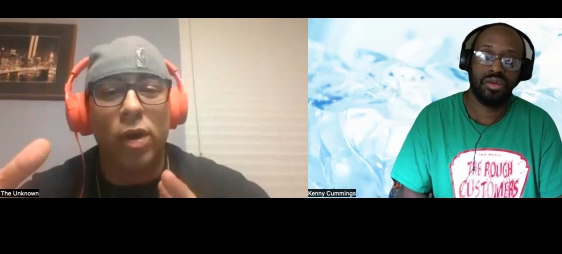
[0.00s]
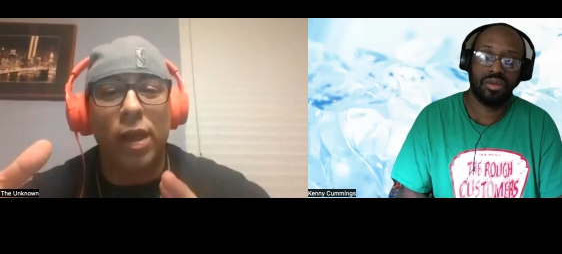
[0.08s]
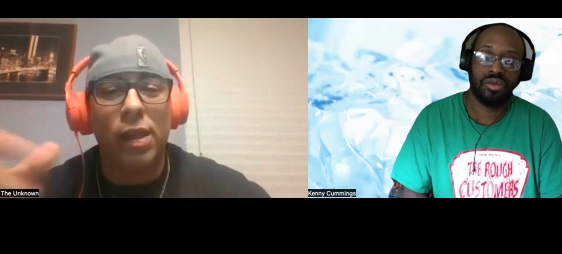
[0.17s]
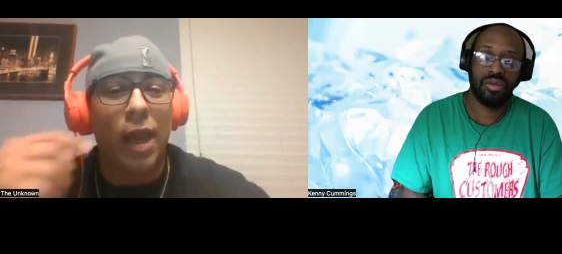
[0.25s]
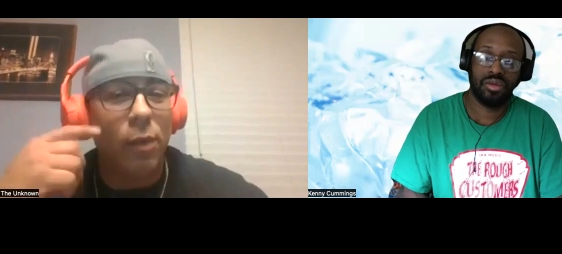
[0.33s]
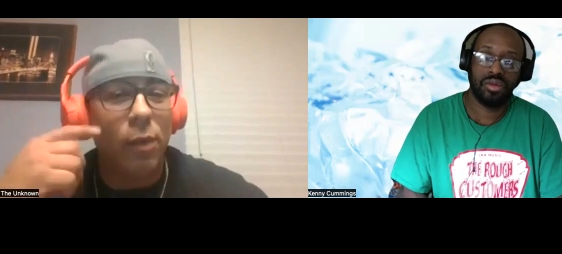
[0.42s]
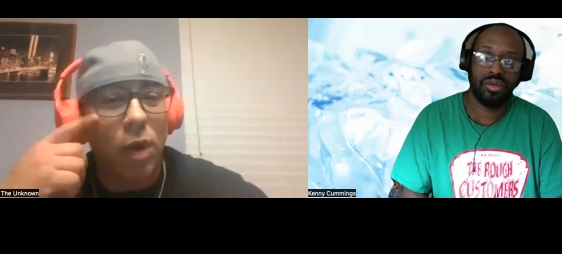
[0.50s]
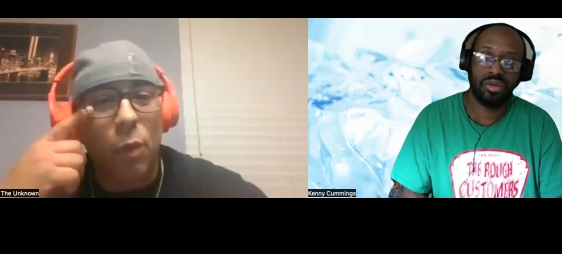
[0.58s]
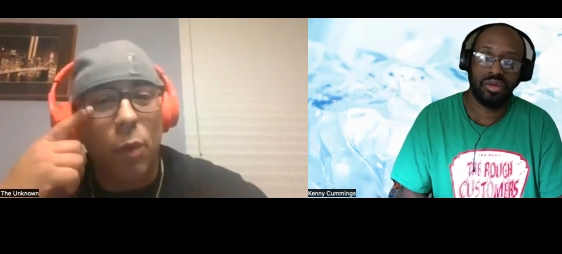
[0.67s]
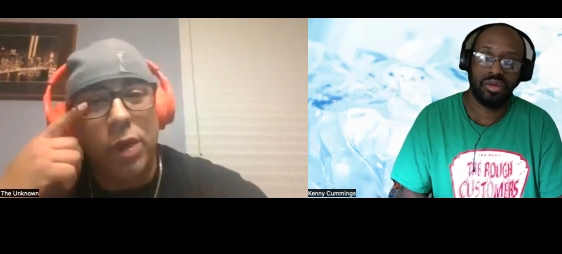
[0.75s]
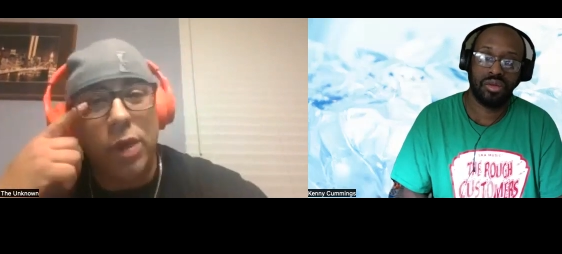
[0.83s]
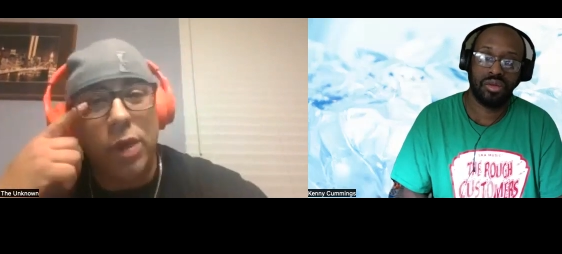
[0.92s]
Speaker 1: record it like
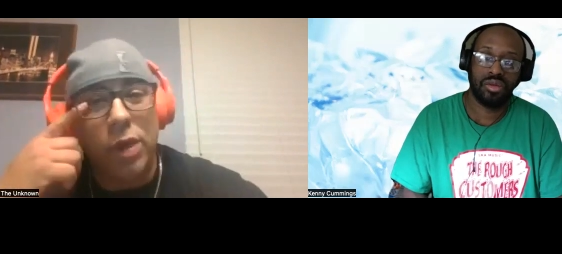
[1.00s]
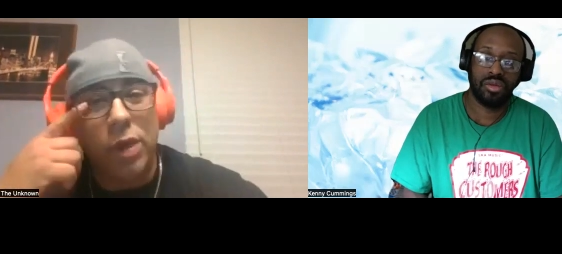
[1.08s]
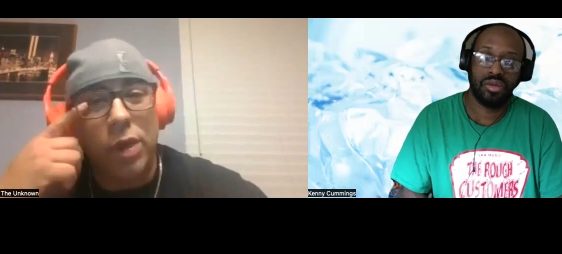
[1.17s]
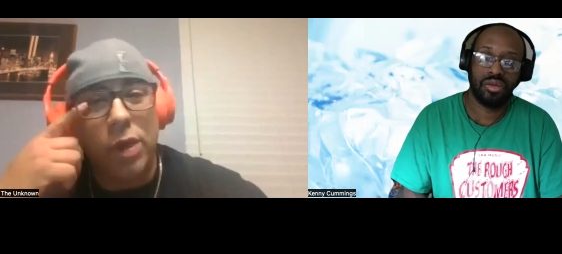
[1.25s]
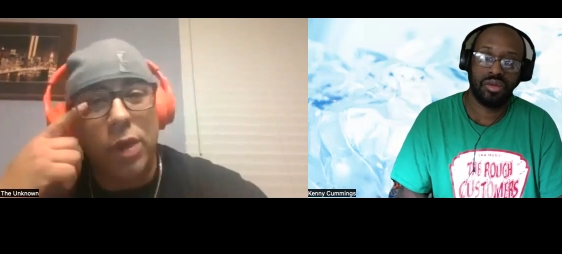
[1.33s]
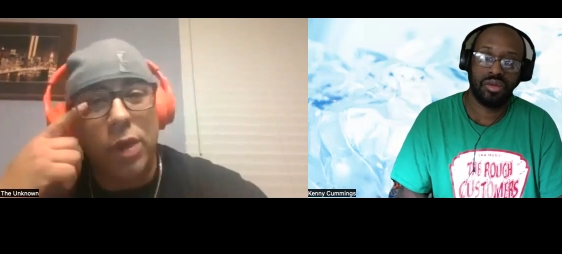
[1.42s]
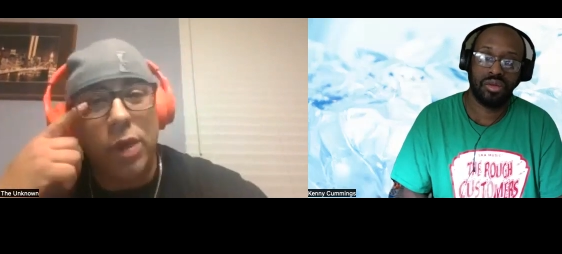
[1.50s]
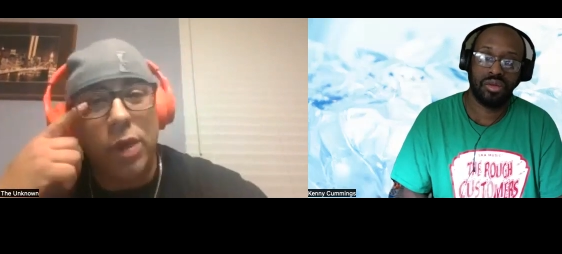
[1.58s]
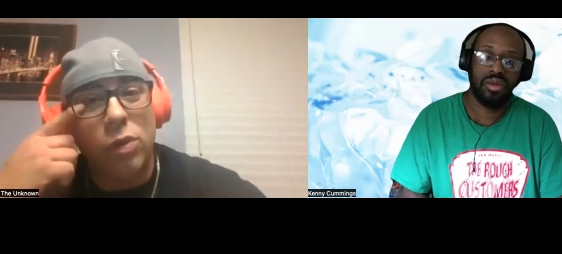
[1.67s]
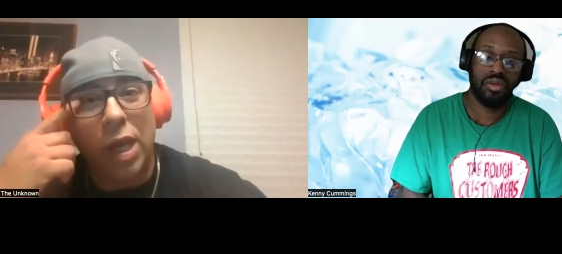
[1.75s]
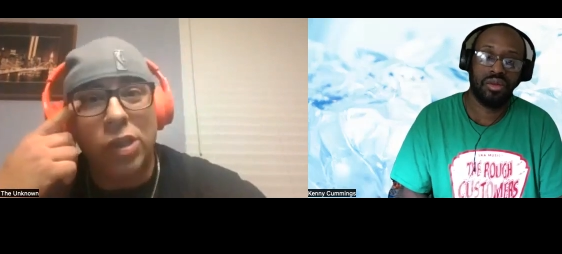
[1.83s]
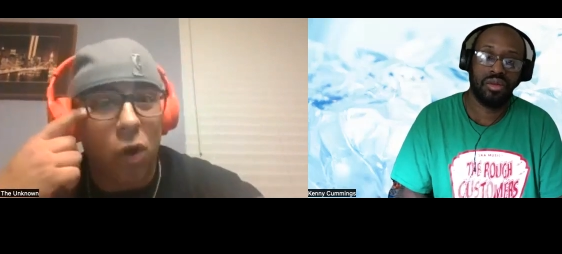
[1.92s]
you know we do like
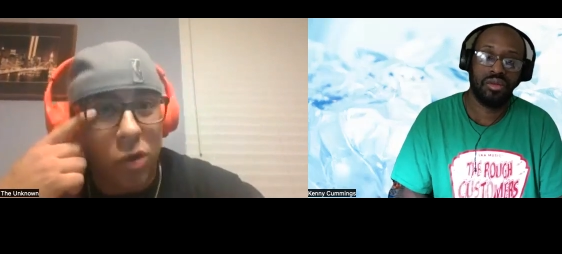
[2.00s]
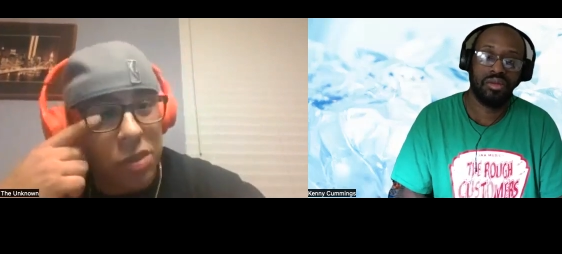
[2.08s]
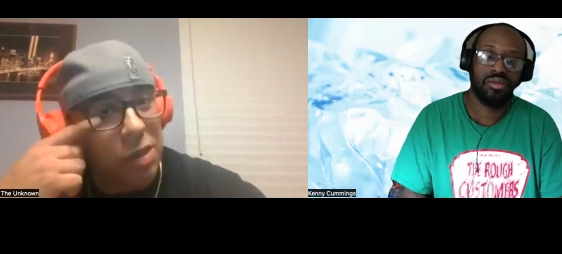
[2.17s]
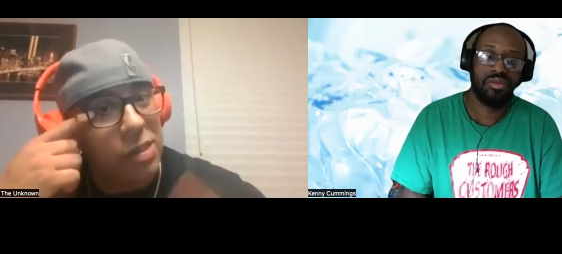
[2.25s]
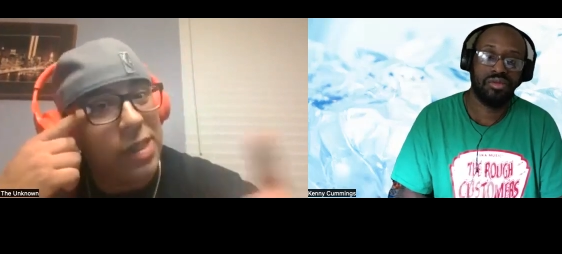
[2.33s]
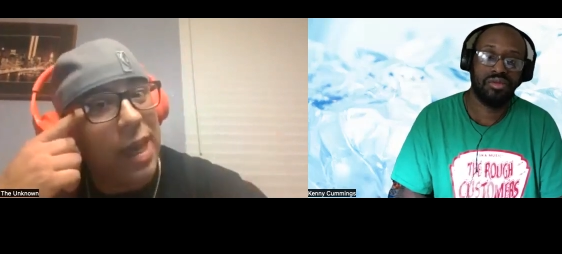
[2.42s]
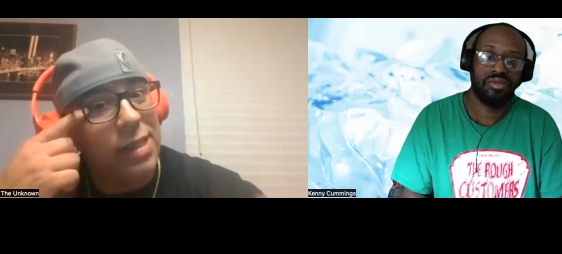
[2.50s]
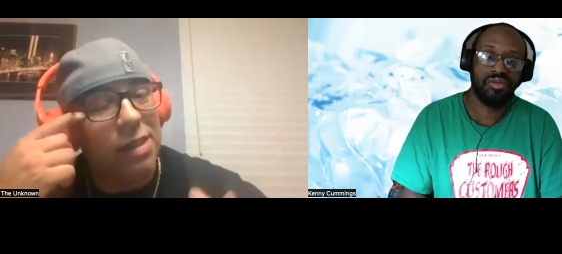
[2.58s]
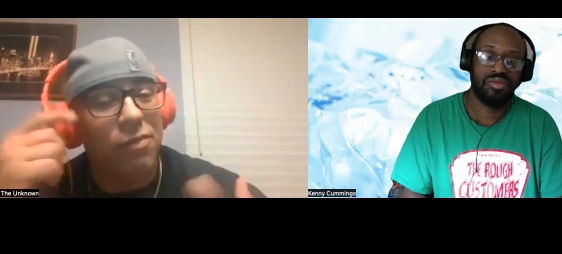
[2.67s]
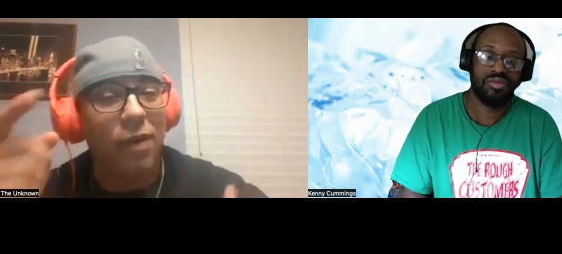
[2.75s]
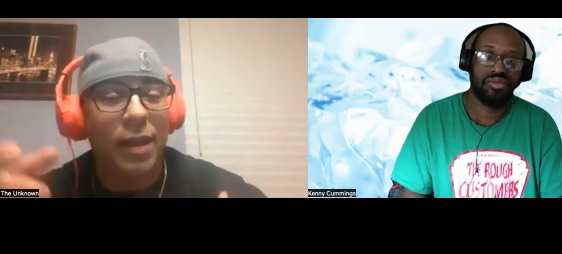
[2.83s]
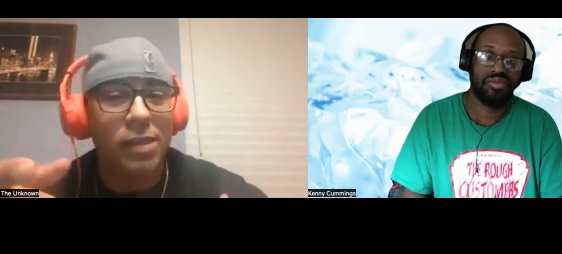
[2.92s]
jokes and skits and funny
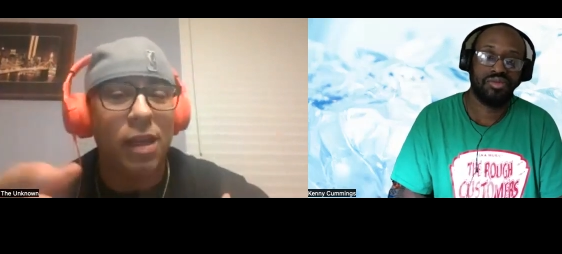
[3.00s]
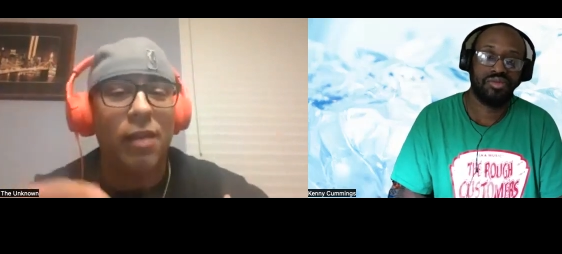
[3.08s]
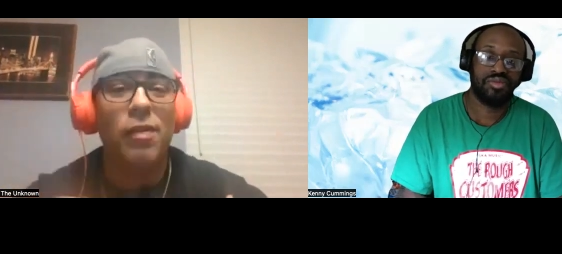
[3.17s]
stuff